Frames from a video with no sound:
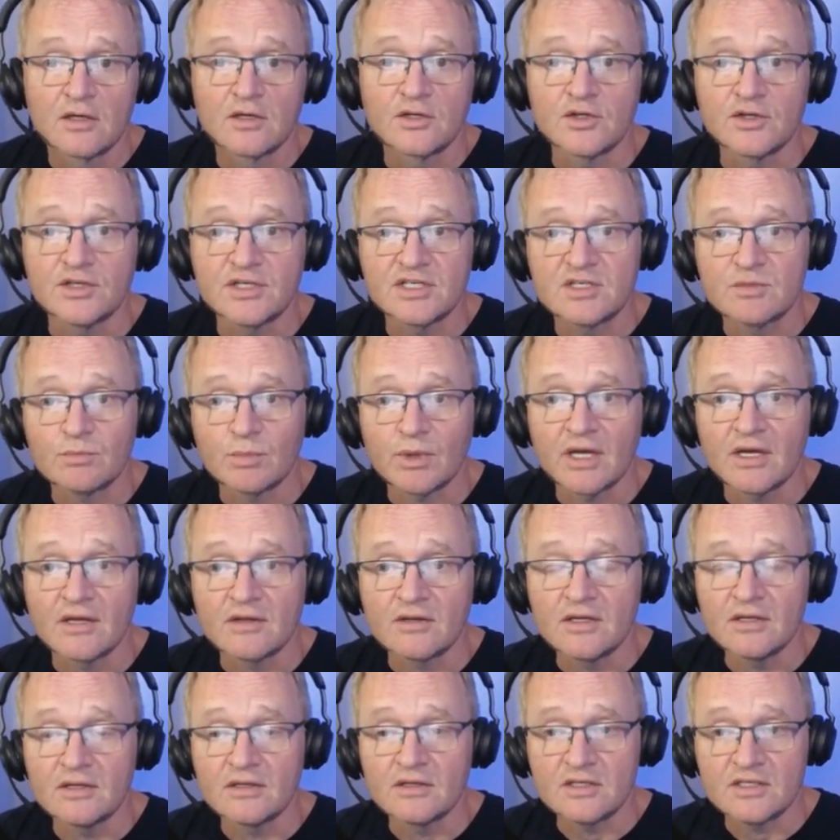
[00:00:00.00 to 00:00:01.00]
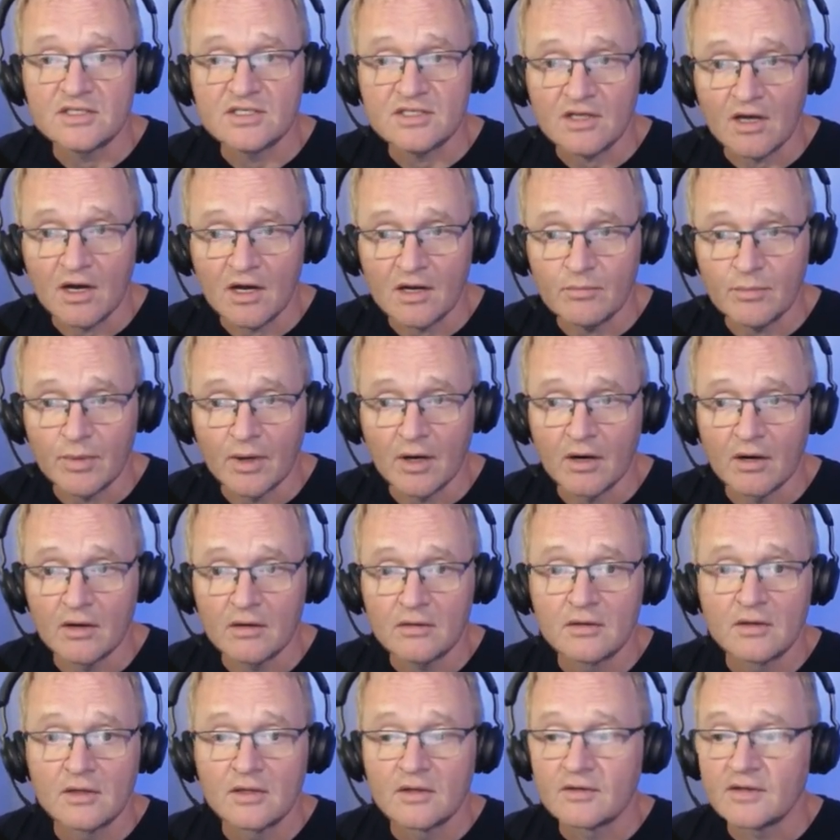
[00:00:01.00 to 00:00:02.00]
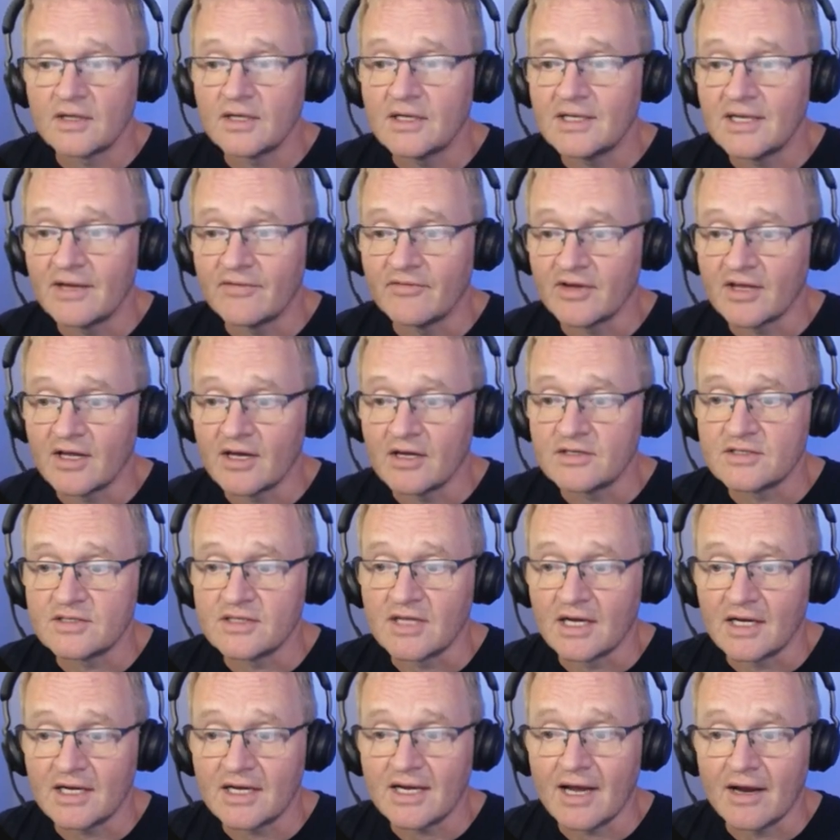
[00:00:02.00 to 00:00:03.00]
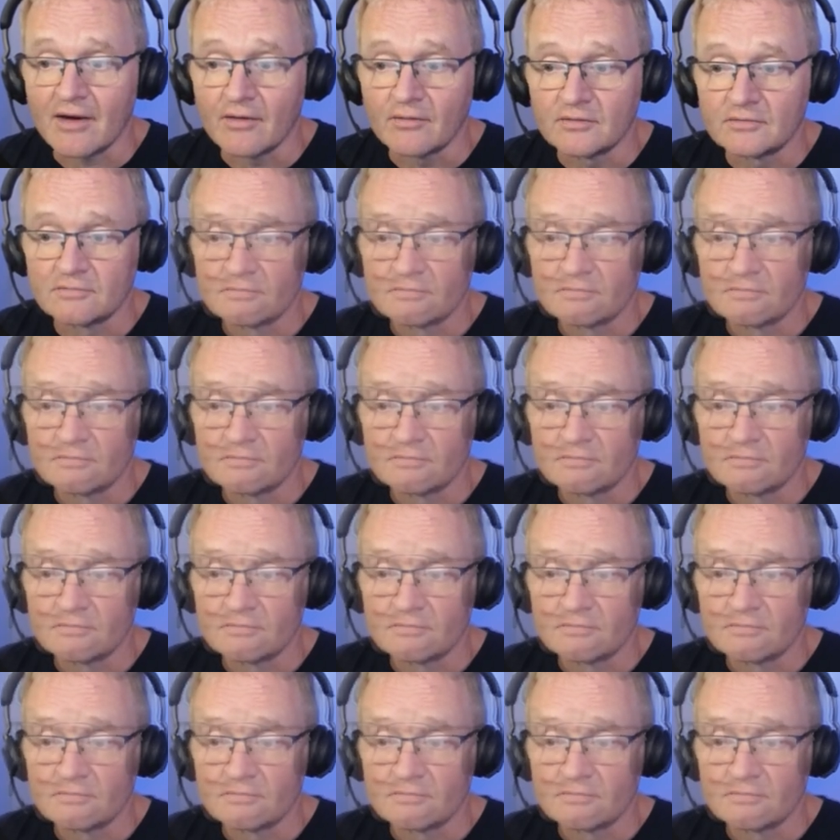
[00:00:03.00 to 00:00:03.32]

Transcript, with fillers: to display in the sidebar, then navigate to that now.